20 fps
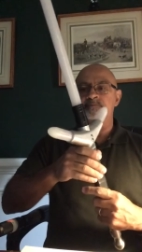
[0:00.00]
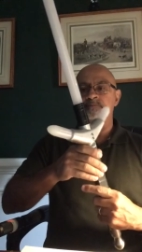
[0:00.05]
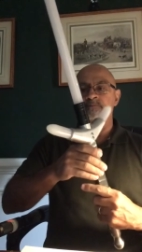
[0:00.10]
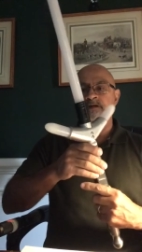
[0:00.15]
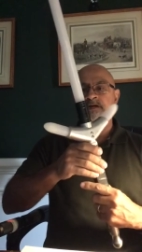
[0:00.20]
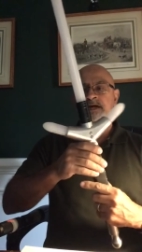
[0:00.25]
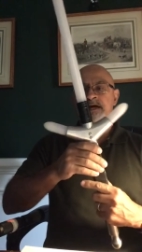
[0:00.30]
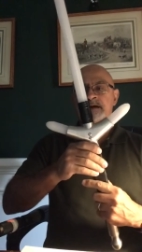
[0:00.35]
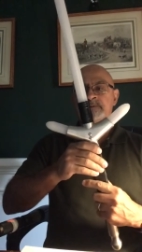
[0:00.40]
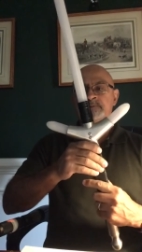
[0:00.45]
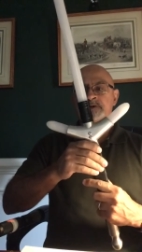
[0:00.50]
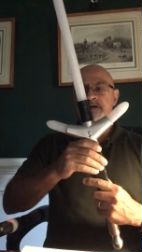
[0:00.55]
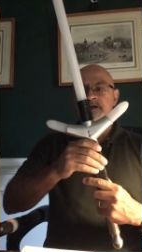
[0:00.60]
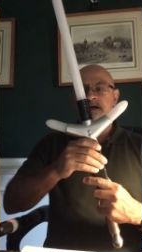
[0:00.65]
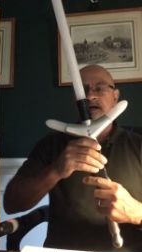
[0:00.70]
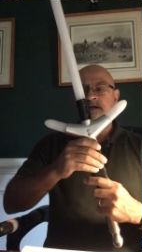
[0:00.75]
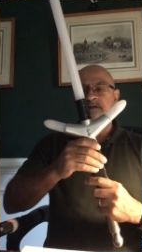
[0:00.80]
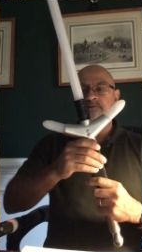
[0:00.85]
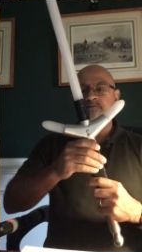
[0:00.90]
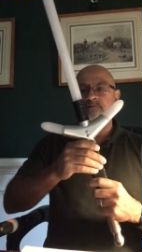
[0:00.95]
haven't
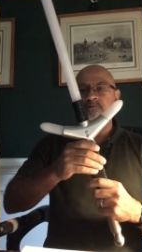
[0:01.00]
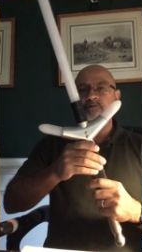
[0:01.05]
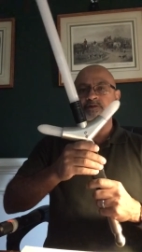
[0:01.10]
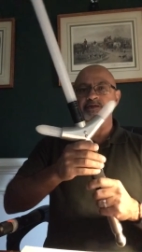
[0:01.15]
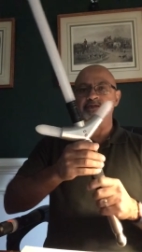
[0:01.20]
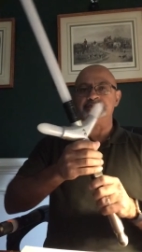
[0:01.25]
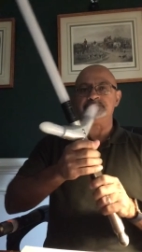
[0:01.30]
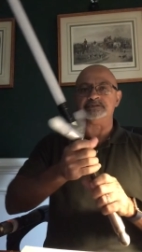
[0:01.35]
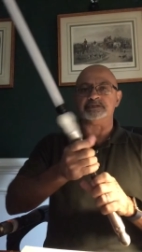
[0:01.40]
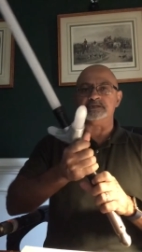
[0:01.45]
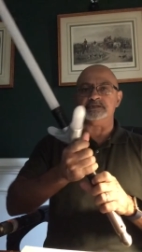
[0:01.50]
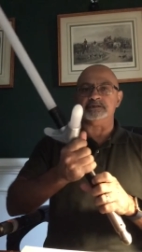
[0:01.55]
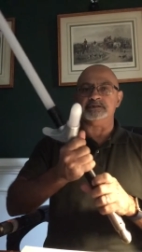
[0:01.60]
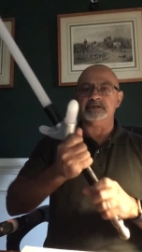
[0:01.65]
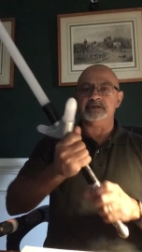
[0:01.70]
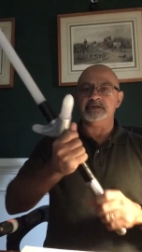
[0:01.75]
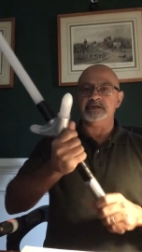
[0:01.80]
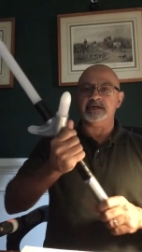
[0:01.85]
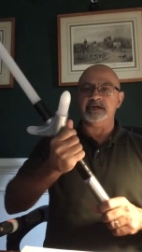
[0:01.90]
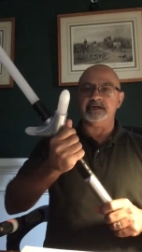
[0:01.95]
gone through this and
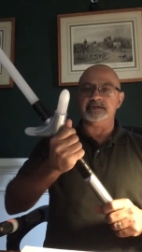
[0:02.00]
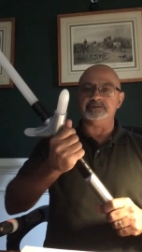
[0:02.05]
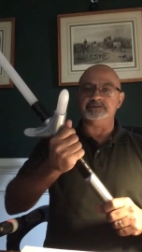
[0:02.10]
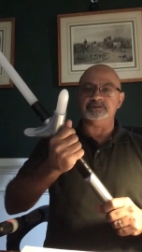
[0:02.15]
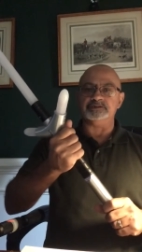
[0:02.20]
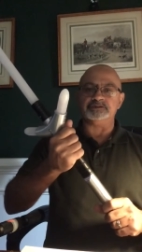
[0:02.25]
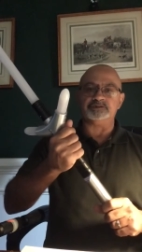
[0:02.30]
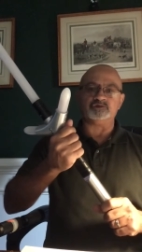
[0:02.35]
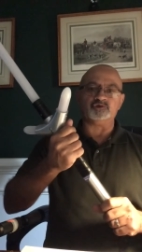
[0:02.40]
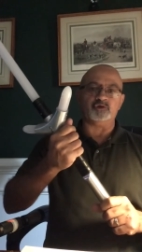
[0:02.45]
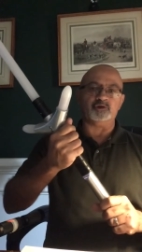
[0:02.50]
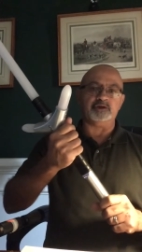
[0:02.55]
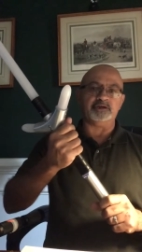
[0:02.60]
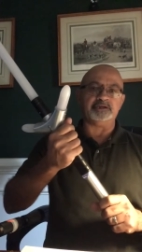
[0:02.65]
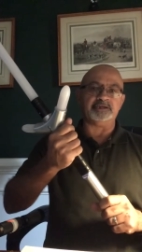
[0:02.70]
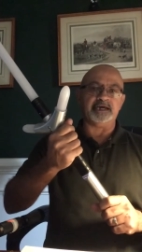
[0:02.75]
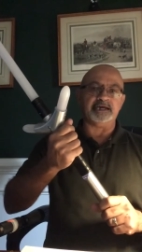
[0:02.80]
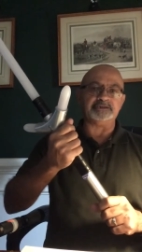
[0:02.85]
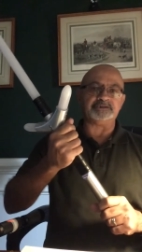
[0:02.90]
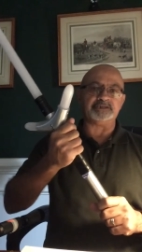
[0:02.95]
just sort of
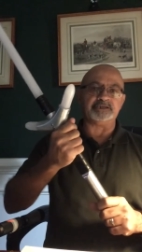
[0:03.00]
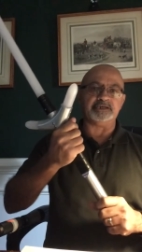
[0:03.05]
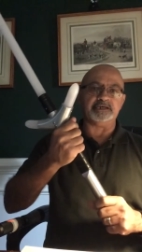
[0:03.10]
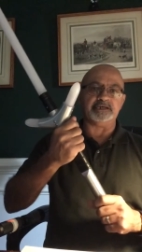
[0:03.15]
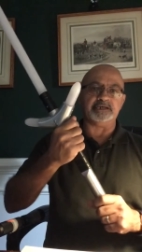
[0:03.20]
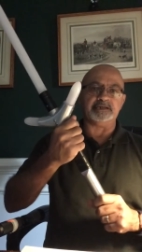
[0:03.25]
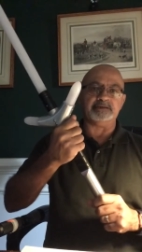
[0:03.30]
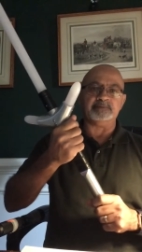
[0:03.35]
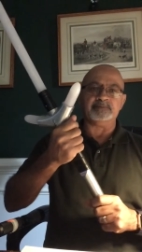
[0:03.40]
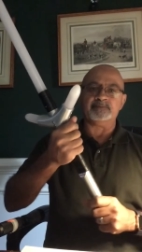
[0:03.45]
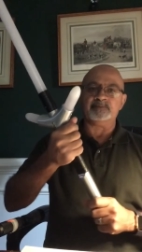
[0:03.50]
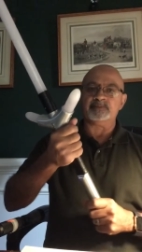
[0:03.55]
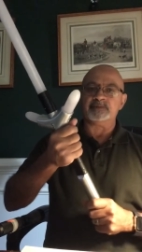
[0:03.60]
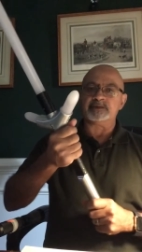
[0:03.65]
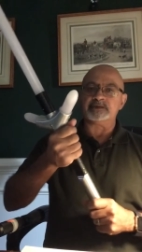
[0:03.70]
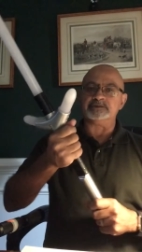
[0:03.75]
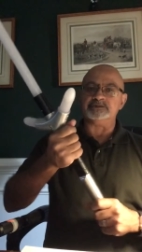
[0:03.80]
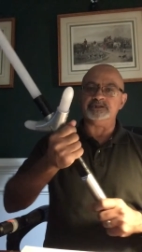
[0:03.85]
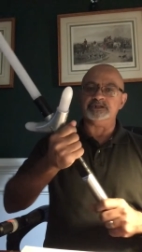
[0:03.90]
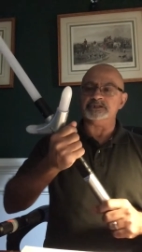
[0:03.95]
testing it
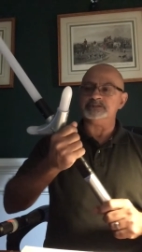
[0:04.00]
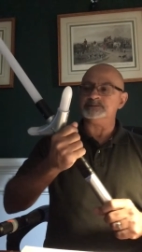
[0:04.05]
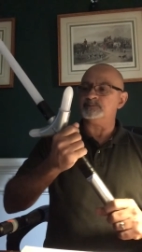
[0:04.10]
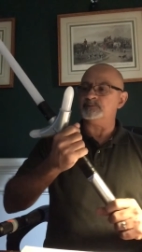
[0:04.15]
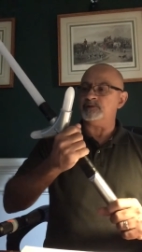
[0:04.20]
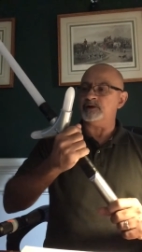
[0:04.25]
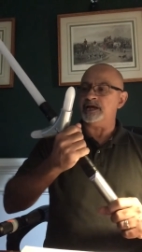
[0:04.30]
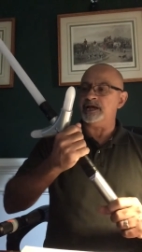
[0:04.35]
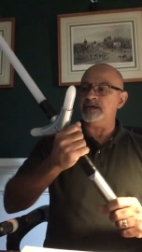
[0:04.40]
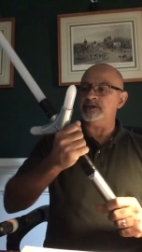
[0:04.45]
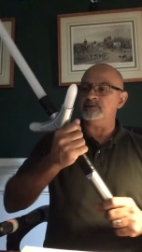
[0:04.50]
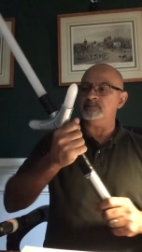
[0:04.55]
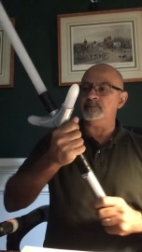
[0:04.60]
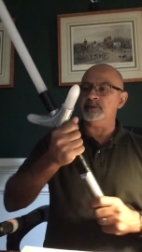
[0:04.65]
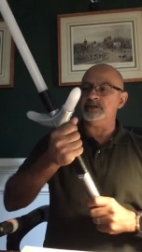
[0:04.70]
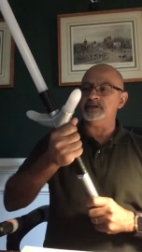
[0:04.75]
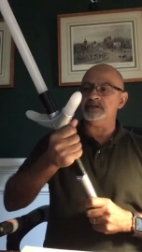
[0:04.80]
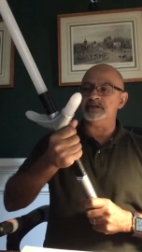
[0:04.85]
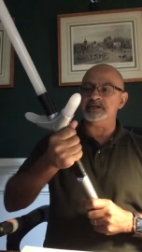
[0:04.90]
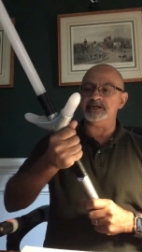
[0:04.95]
just for
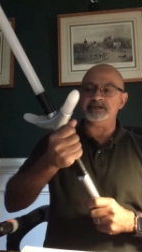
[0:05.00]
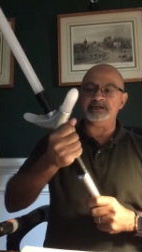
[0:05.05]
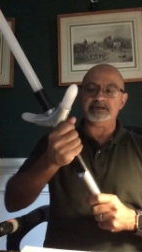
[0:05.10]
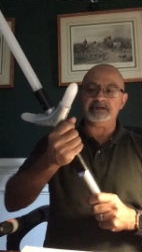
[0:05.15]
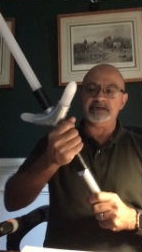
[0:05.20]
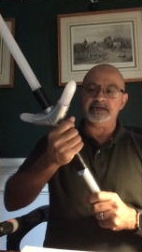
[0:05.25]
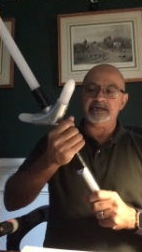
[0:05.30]
handability.